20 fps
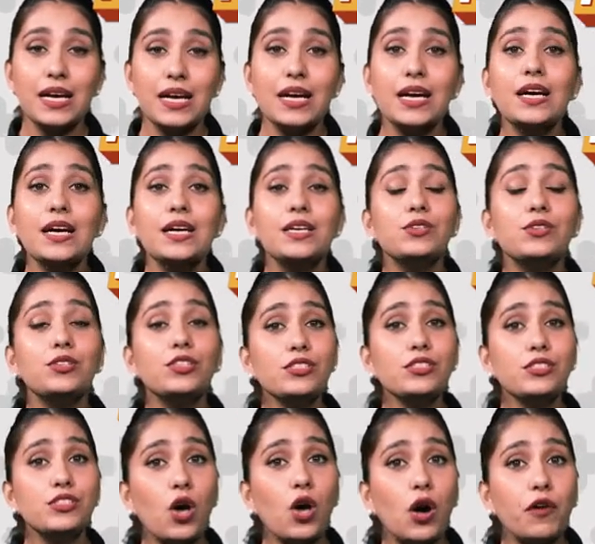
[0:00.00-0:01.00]
So the
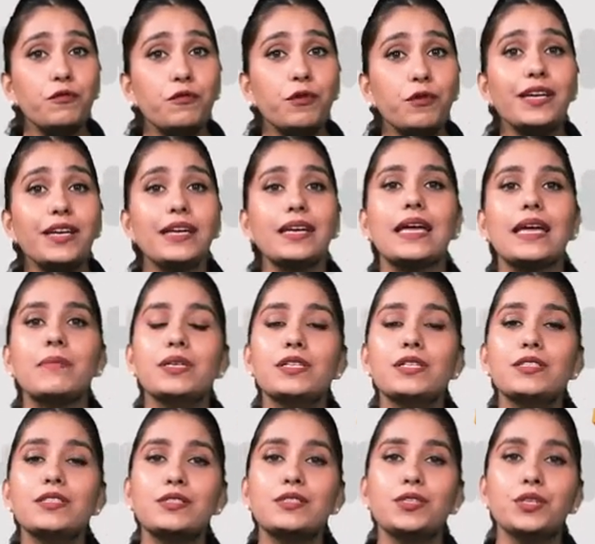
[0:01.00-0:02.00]
software
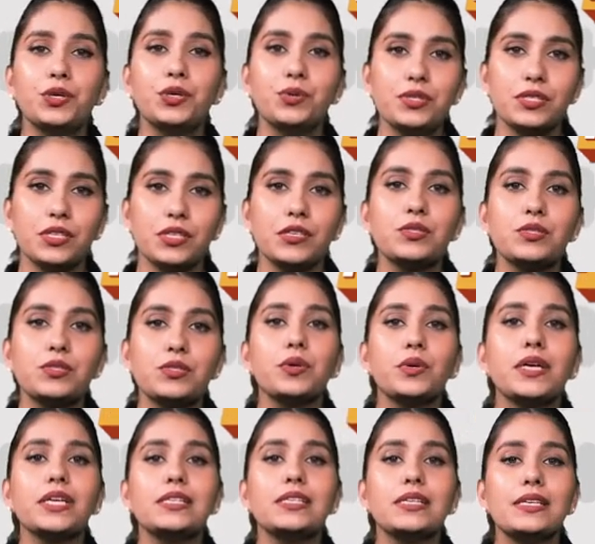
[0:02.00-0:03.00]
enables users to
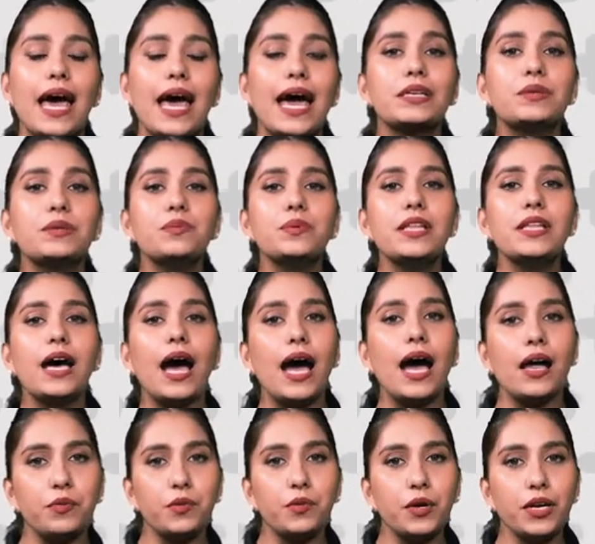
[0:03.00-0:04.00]
interact with
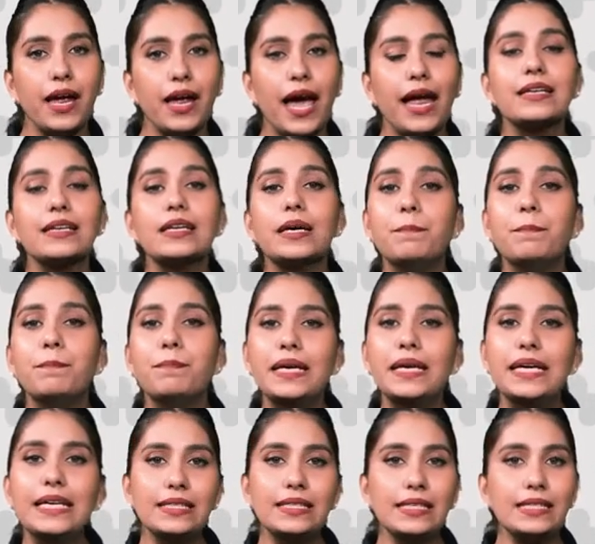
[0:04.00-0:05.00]
hardware and
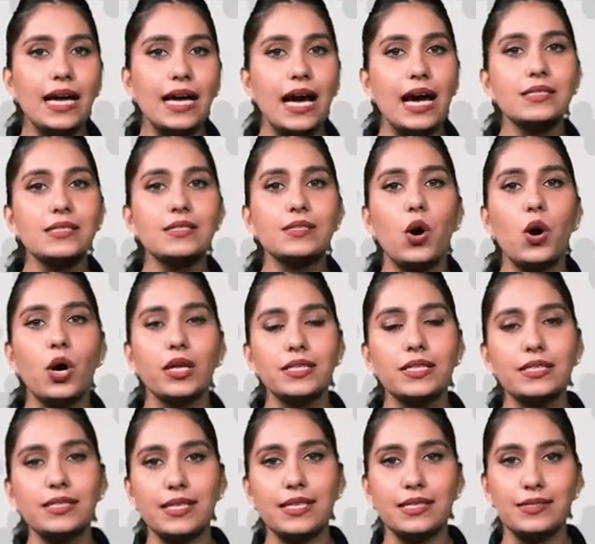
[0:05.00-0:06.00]
complete the task on the
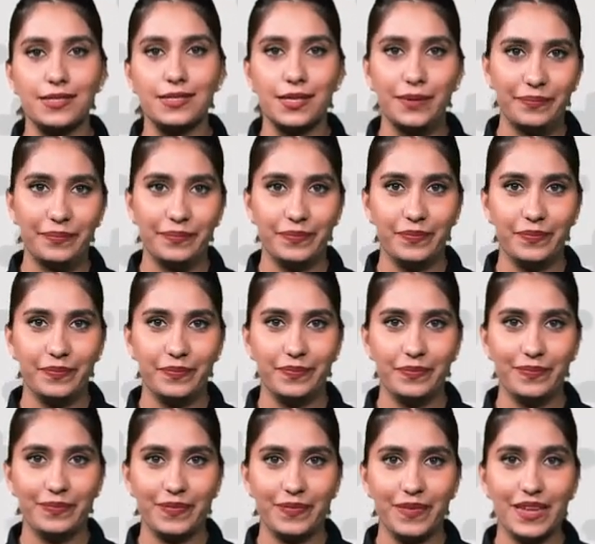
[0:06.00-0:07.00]
system.
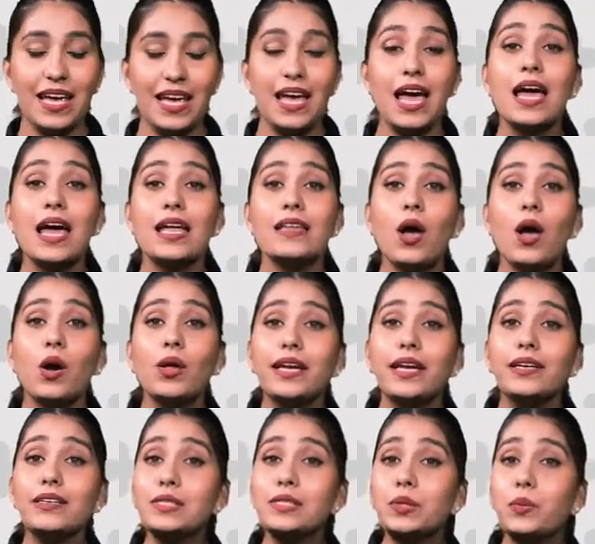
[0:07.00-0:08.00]
Now let
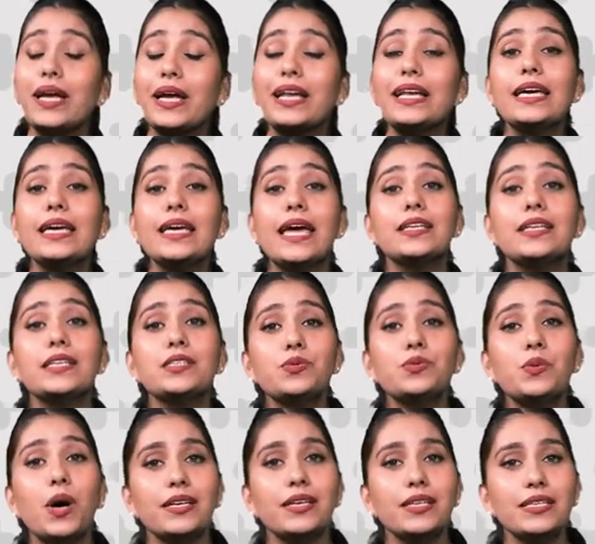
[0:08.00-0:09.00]
us quickly get into
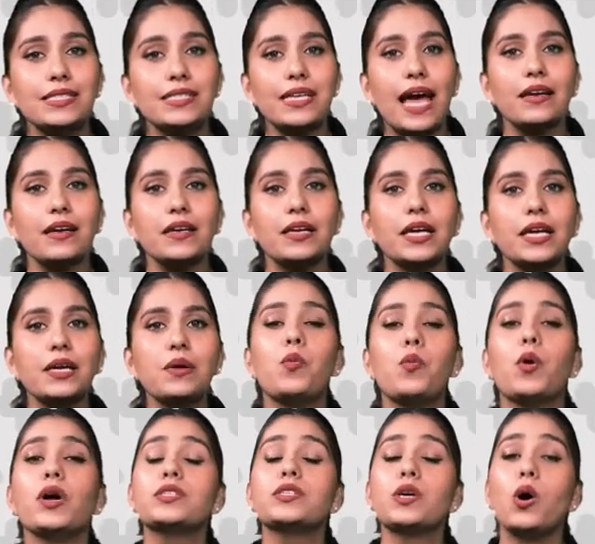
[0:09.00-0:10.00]
understanding
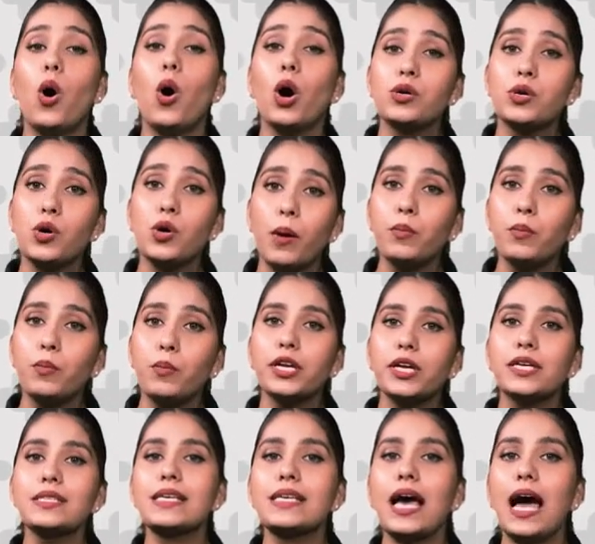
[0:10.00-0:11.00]
what all
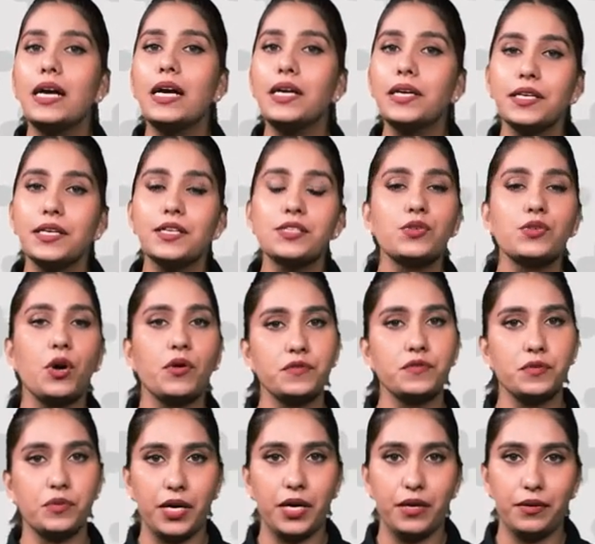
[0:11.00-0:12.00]
components are in a software.